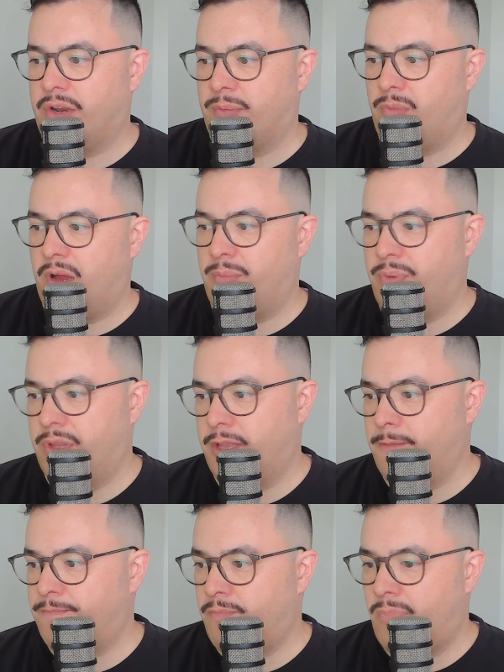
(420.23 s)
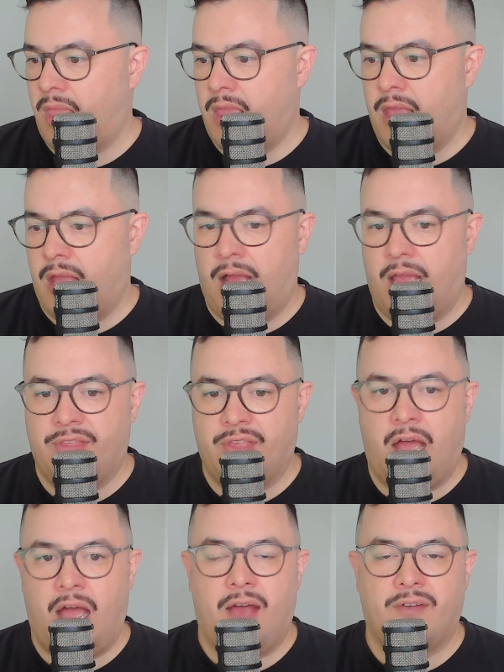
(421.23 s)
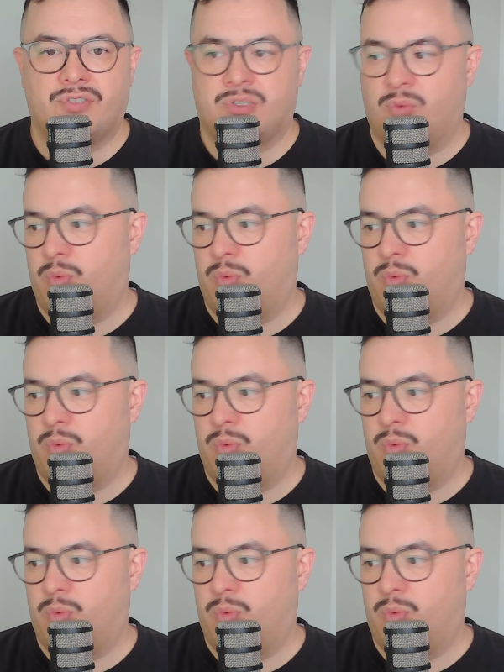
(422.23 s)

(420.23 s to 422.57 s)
in my opinion. In the halves,